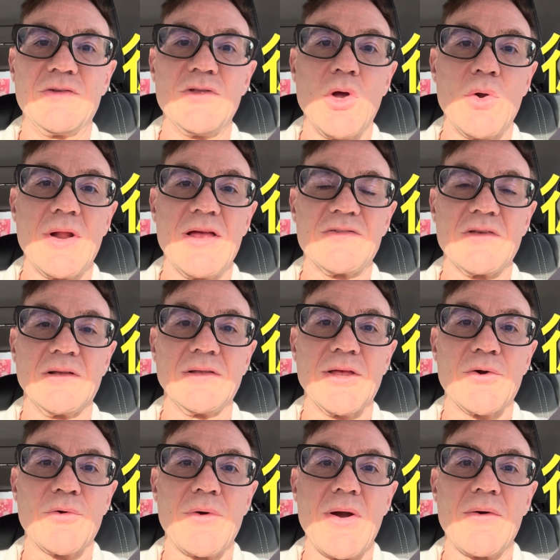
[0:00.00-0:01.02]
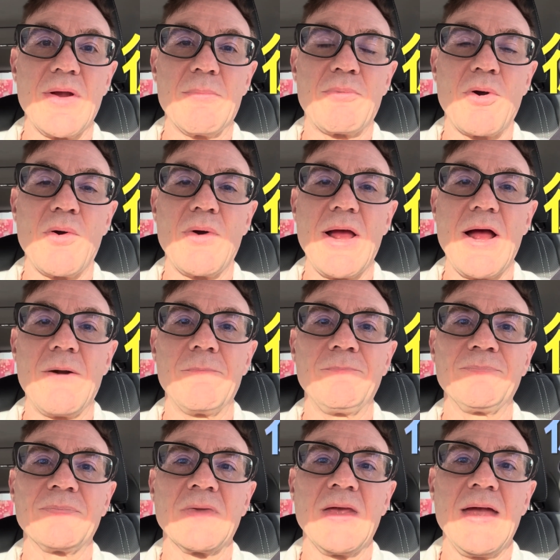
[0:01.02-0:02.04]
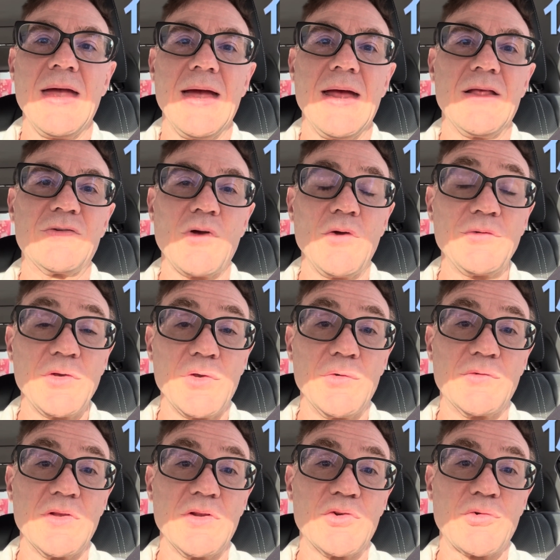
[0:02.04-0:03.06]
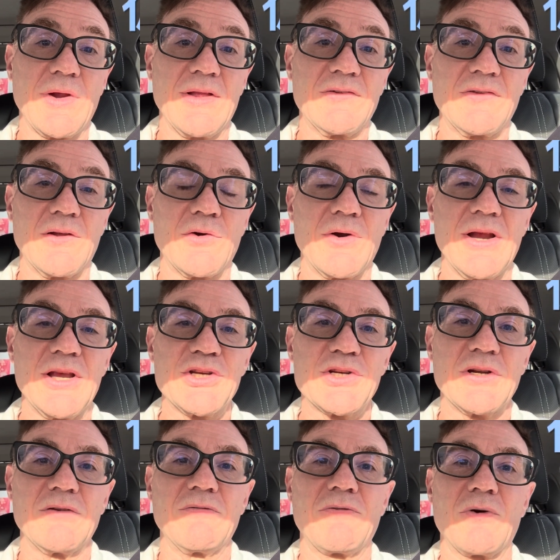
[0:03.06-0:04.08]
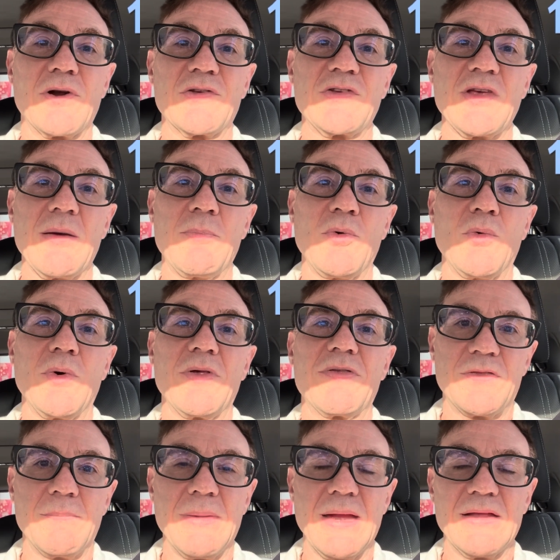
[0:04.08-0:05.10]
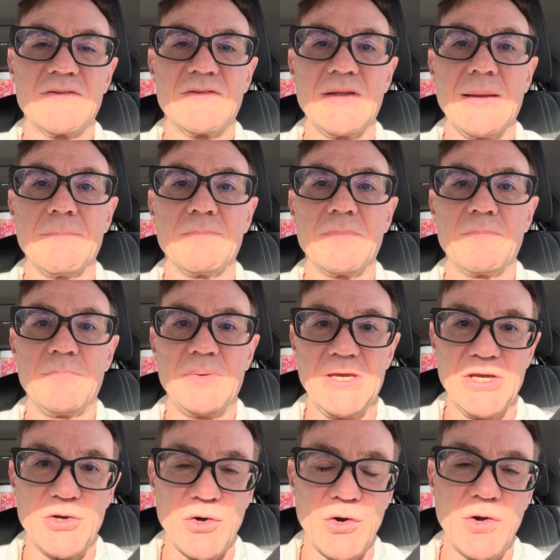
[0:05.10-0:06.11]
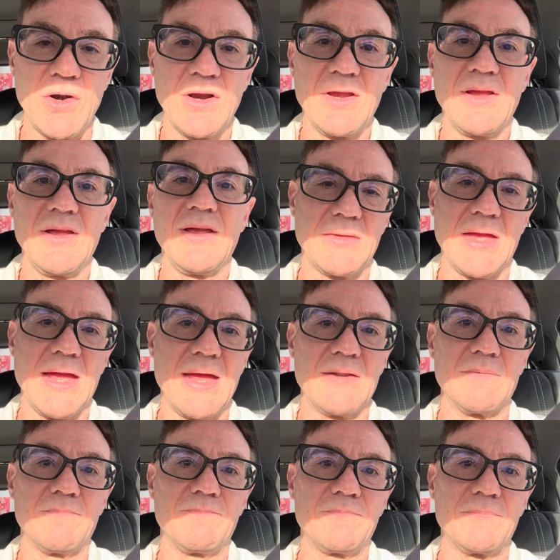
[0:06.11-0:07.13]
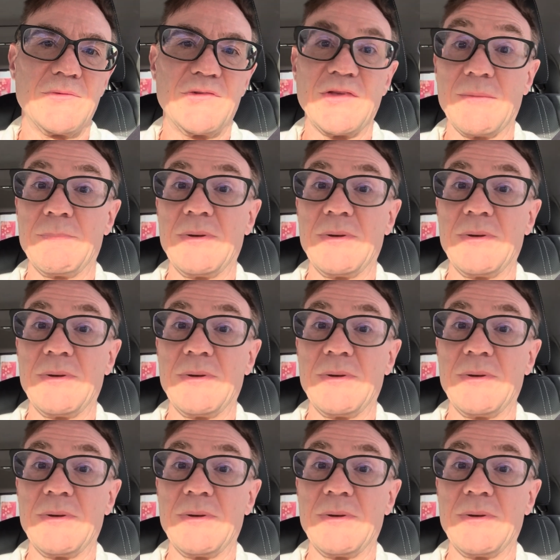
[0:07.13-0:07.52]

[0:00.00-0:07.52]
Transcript: known as a literary pronoun, and it's also used in transliteration, for example, with the man's name Peter and St.